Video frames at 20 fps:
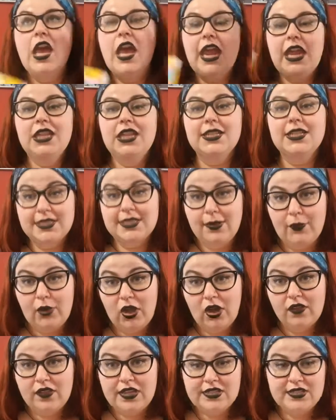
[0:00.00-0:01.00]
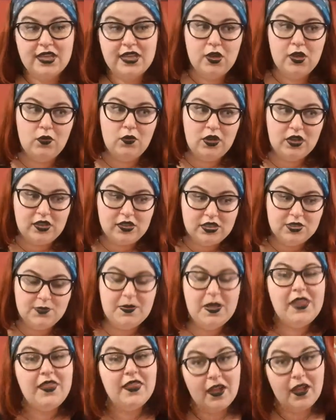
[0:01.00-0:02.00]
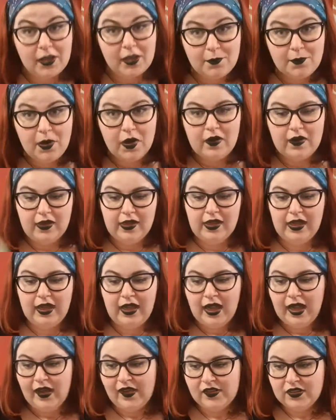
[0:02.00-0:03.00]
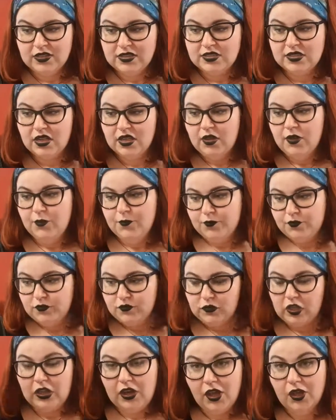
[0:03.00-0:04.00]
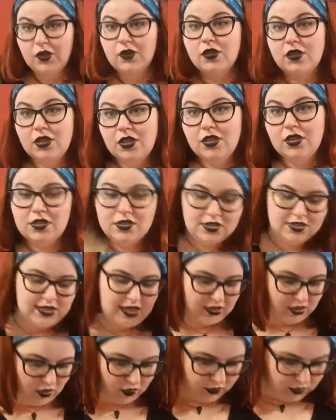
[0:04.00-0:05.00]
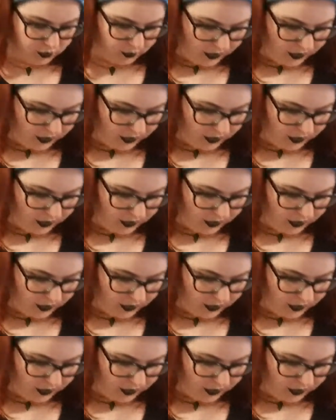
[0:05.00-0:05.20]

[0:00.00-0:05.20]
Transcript: in the seminar they say, oh, look at this bit, then I can mark it and, you know, take notes or